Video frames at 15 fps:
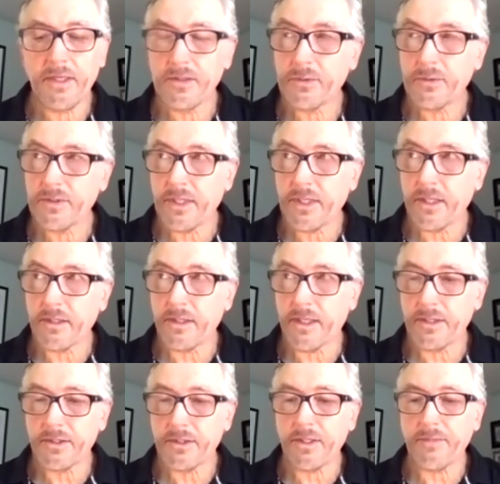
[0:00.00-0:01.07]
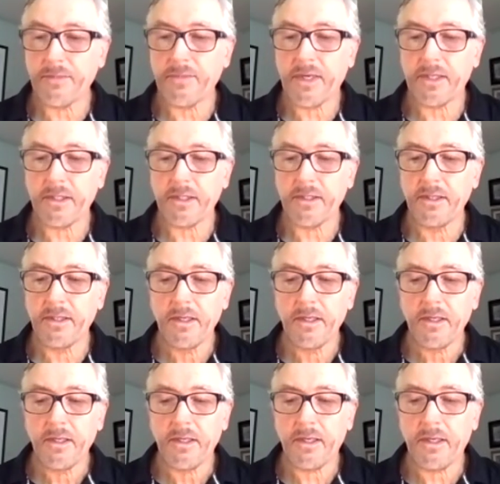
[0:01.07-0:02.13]
we're psychologically
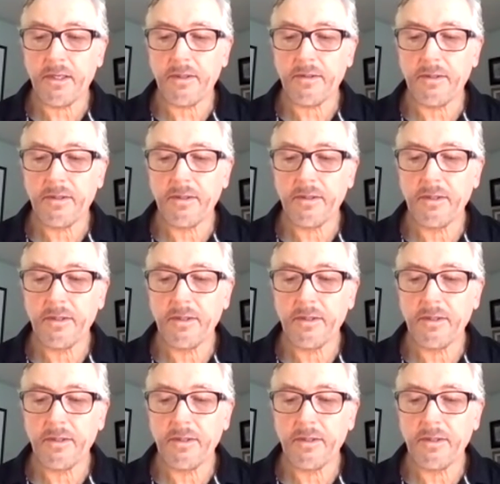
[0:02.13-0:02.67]
minded,